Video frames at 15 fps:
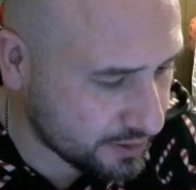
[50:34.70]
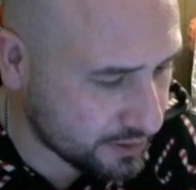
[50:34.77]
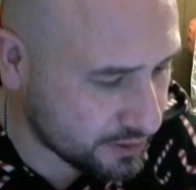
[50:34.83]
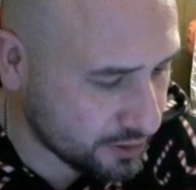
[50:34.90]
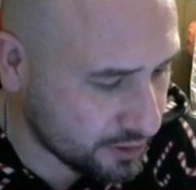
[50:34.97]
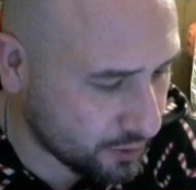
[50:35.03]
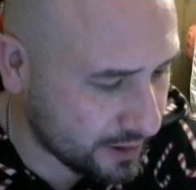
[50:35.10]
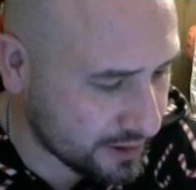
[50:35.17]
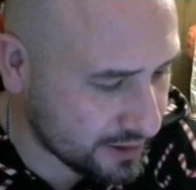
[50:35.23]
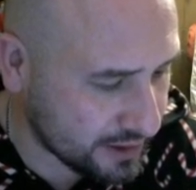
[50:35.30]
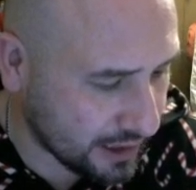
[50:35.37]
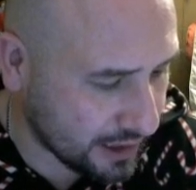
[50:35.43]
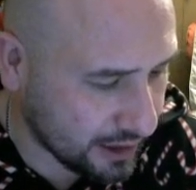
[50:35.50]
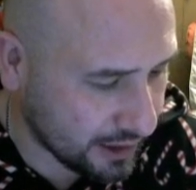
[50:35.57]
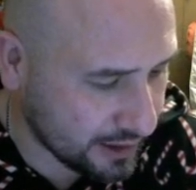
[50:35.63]
There's no way that
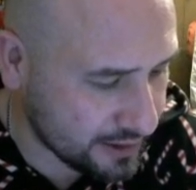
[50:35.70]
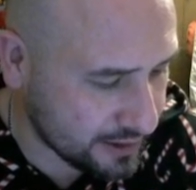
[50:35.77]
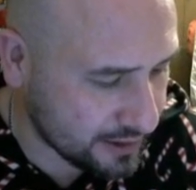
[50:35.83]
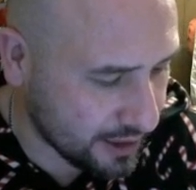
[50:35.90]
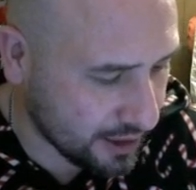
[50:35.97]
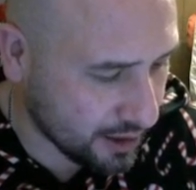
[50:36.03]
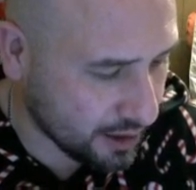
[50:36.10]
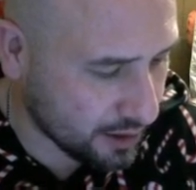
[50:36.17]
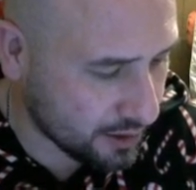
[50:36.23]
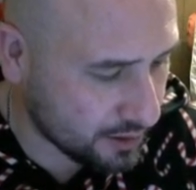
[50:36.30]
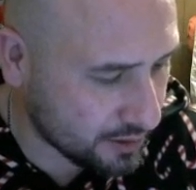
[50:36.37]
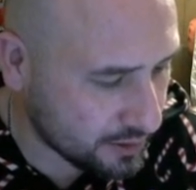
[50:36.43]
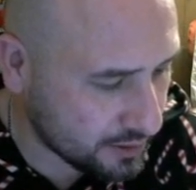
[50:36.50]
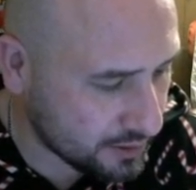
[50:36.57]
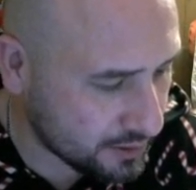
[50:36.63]
Psylocke is there.
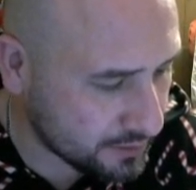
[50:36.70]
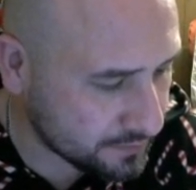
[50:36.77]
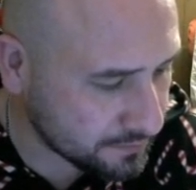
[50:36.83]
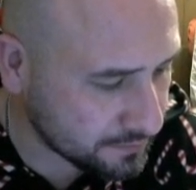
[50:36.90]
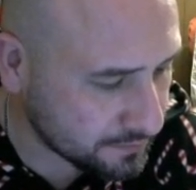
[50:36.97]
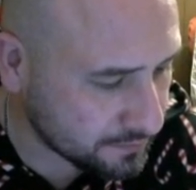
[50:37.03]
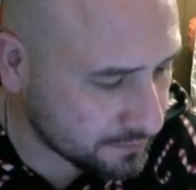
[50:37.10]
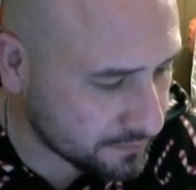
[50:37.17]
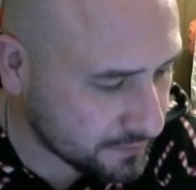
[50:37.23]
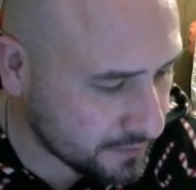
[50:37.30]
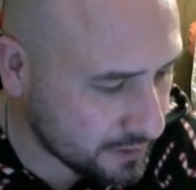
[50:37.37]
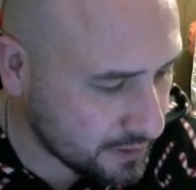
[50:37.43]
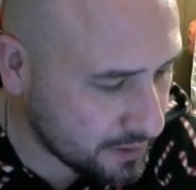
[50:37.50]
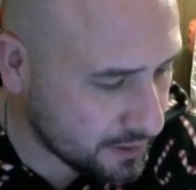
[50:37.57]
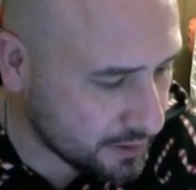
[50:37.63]

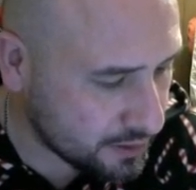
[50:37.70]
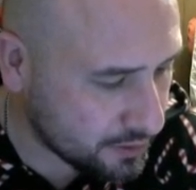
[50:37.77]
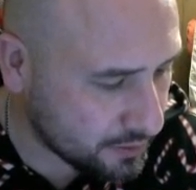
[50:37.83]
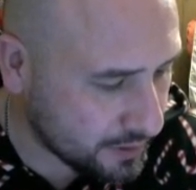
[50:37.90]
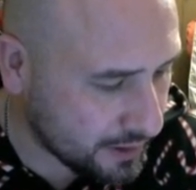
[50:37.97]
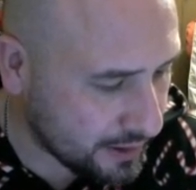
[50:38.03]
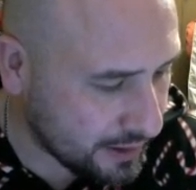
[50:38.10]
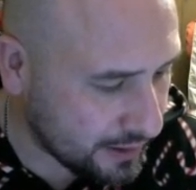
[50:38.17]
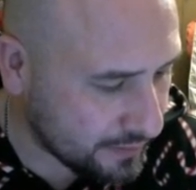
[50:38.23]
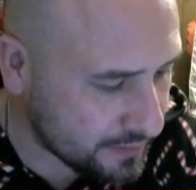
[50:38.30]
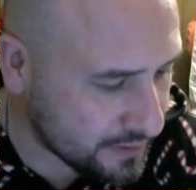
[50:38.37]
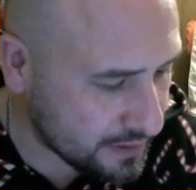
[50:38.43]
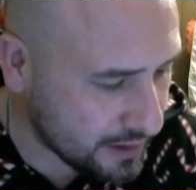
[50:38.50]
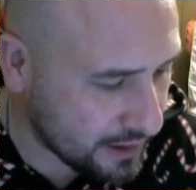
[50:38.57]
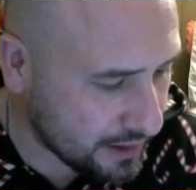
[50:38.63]
Do I have
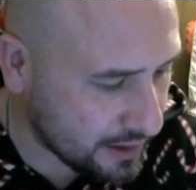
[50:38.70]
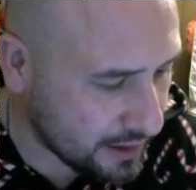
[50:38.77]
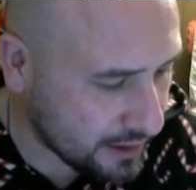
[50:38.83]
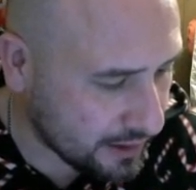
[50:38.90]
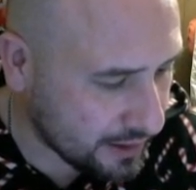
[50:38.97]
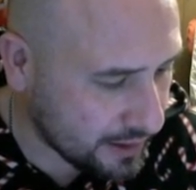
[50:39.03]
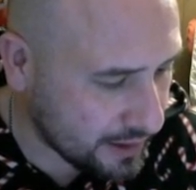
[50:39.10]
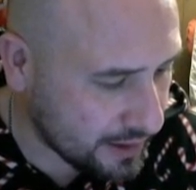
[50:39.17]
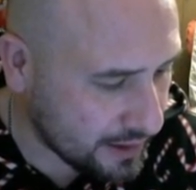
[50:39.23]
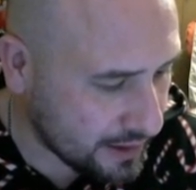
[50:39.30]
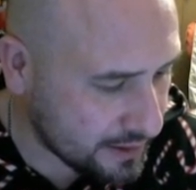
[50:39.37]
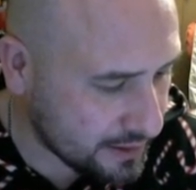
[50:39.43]
Psylocke as